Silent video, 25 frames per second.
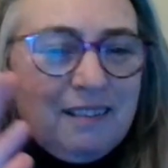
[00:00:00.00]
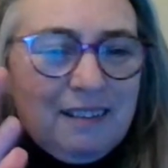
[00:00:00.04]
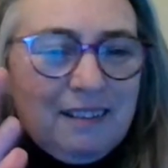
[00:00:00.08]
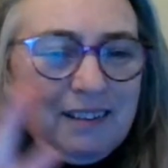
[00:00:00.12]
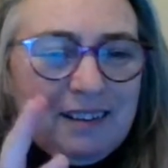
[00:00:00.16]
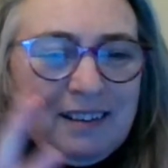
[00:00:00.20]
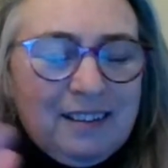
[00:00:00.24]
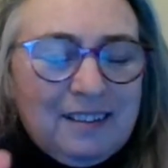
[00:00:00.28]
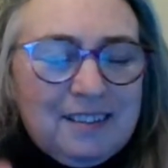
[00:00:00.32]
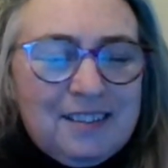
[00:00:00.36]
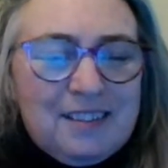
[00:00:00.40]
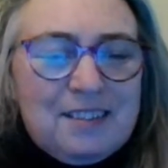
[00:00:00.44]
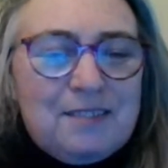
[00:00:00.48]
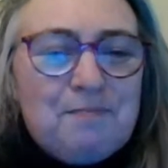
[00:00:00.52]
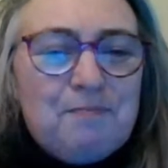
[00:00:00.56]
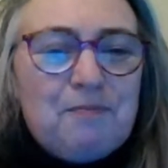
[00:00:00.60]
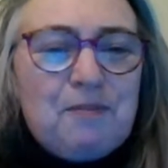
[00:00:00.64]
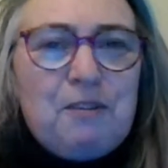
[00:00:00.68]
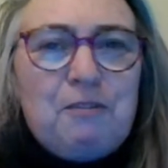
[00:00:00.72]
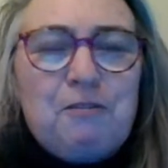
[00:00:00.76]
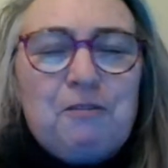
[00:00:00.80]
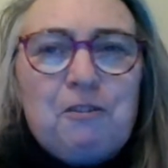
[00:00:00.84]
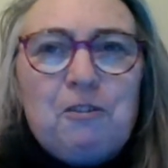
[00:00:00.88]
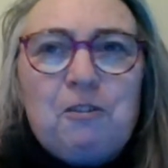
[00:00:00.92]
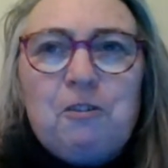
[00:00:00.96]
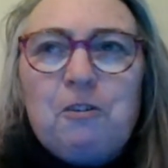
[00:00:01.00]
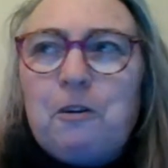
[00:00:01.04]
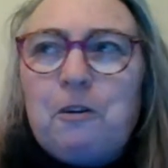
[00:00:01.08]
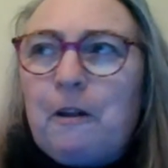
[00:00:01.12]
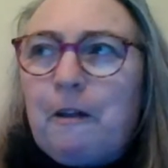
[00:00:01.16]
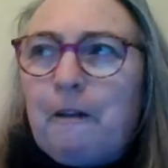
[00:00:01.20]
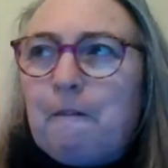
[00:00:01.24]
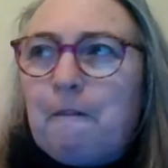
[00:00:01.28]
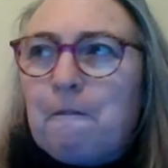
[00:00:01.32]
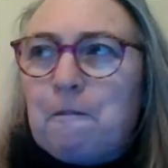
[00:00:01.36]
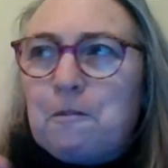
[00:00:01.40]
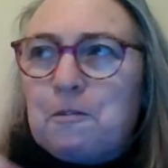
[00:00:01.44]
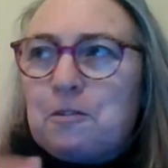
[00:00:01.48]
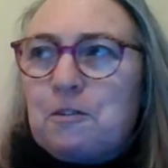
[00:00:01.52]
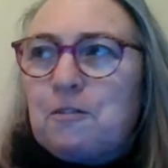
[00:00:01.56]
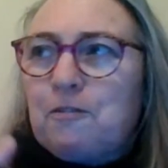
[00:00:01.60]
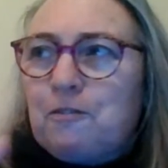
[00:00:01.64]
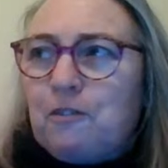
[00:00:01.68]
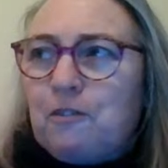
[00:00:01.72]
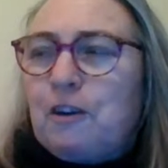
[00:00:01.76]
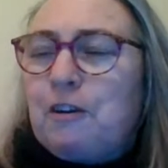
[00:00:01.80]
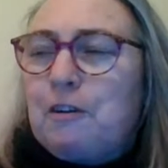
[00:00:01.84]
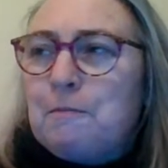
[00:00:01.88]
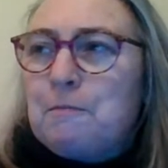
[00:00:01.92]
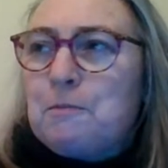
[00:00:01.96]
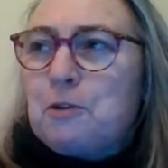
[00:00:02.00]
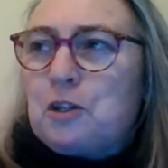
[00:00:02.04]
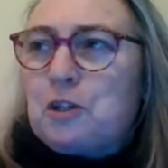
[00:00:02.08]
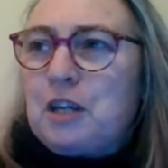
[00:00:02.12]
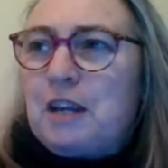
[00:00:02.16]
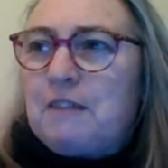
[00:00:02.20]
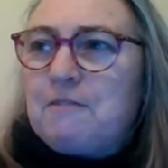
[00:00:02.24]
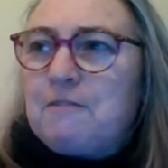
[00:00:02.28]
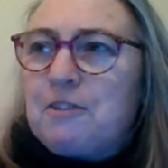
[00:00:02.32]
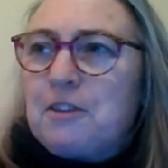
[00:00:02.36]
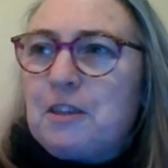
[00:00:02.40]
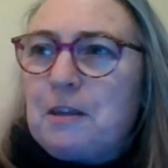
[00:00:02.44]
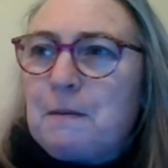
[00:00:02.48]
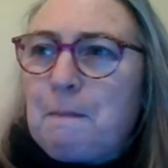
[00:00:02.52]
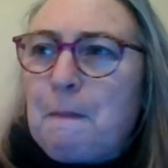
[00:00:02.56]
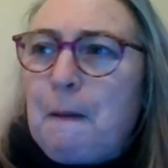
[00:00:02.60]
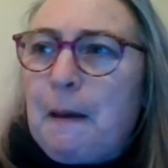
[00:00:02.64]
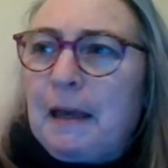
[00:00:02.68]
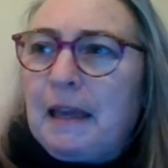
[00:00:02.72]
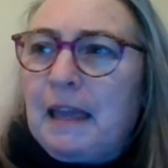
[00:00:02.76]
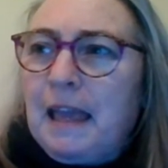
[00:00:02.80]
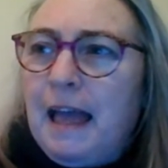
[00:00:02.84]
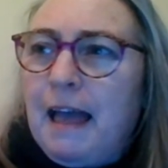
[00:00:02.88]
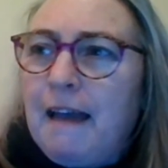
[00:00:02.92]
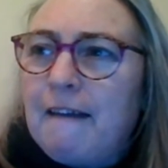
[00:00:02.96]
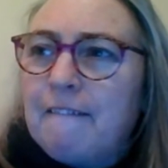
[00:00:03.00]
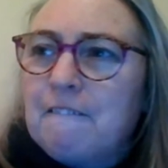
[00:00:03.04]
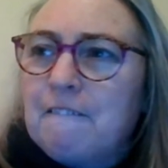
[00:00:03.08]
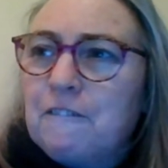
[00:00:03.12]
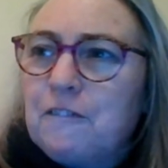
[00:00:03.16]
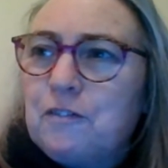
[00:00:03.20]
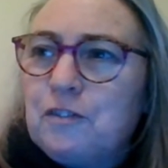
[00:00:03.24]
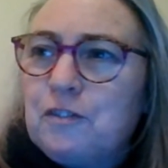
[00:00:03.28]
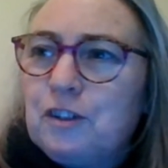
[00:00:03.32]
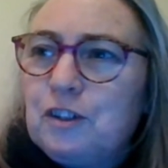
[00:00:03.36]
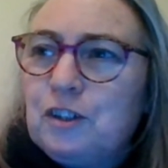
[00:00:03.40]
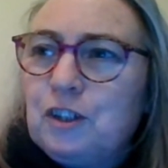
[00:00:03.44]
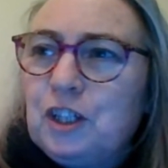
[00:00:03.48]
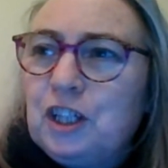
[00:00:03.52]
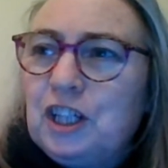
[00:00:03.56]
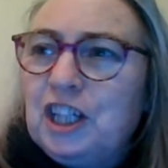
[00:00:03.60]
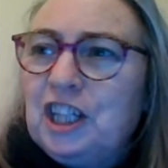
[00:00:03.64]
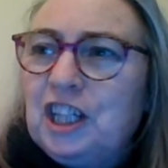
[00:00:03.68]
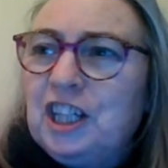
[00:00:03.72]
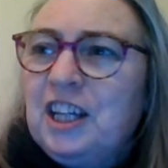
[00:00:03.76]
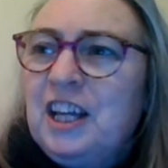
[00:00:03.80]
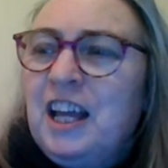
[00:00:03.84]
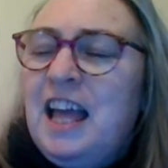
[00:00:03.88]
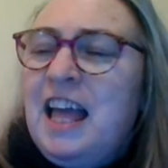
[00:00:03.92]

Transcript: because before it was very much everything by hand for her.